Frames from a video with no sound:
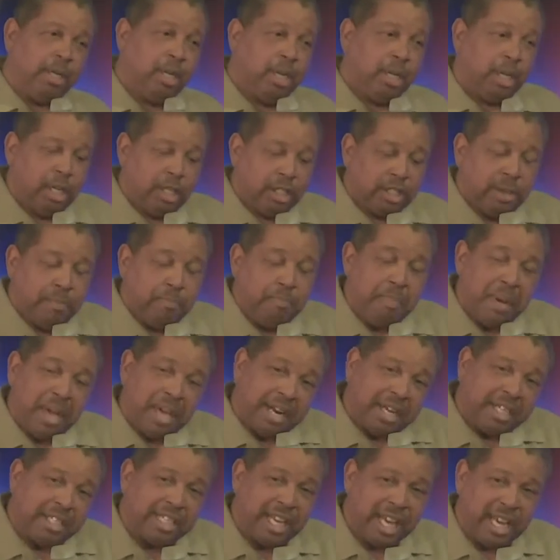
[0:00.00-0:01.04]
to
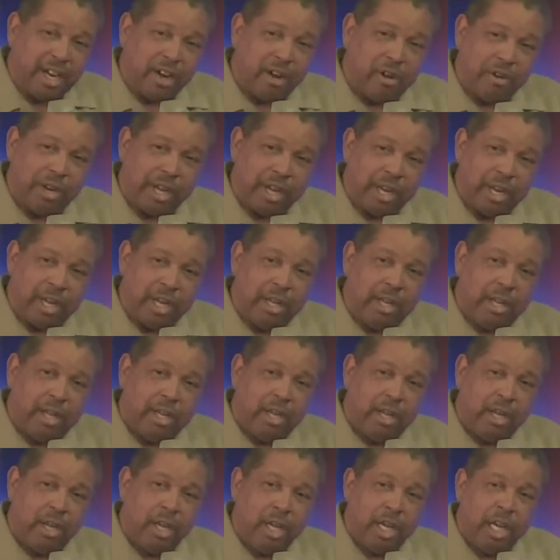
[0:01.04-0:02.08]
meditate on it.
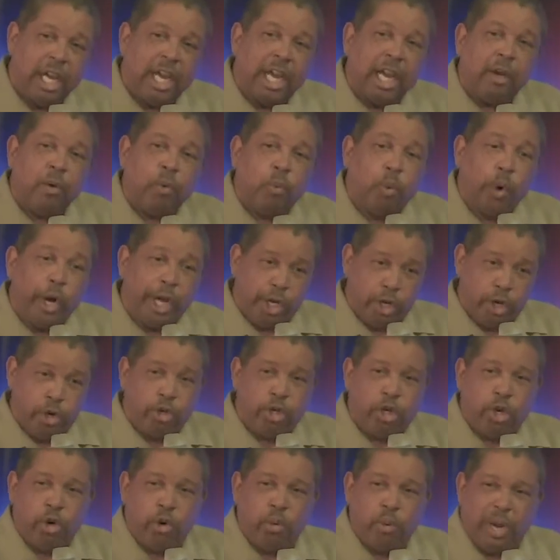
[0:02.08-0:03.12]
And when you
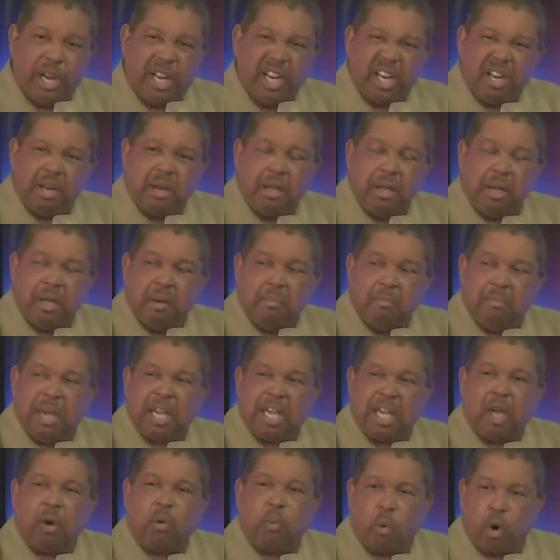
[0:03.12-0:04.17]
do read it, make it
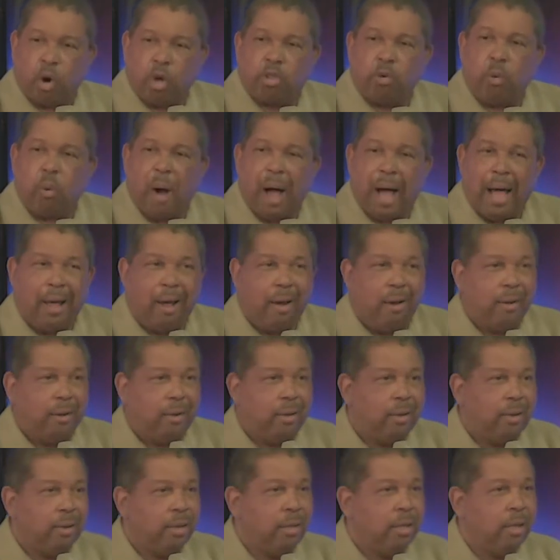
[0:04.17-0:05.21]
worthwhile.
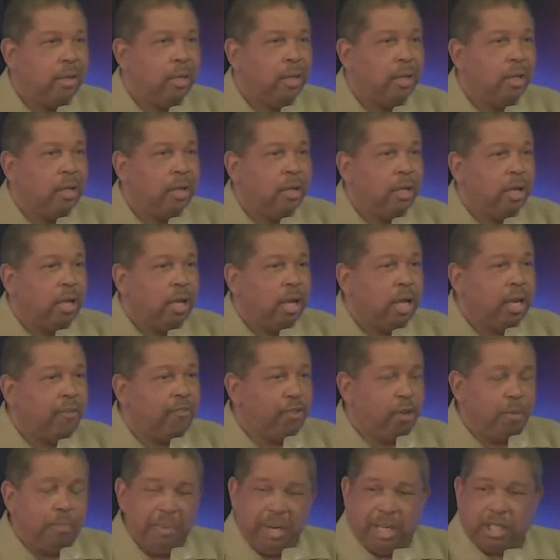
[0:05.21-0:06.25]
And if you
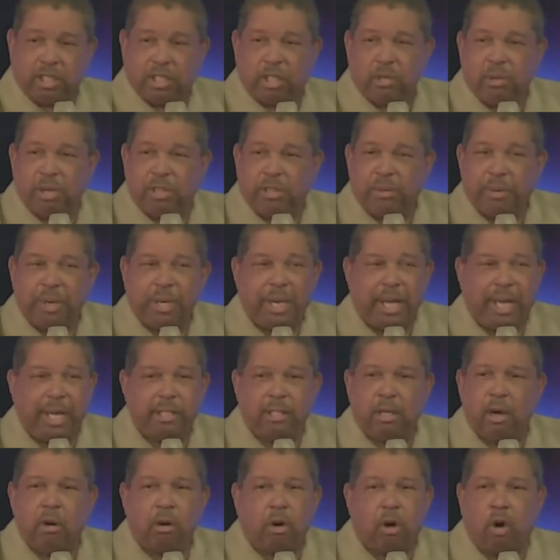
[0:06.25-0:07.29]
miss two or three days,
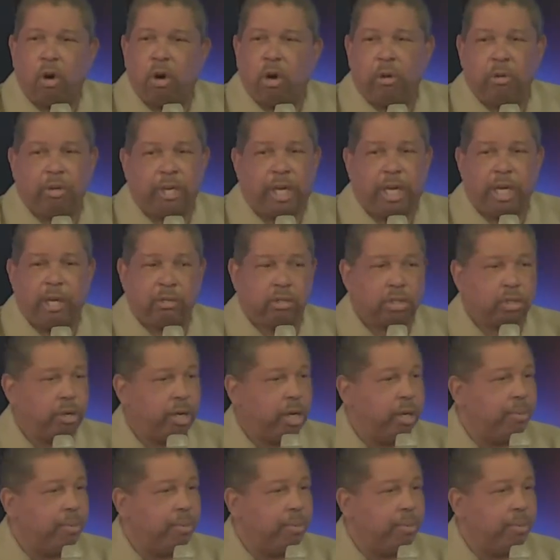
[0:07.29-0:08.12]
don't go on a guilt trip.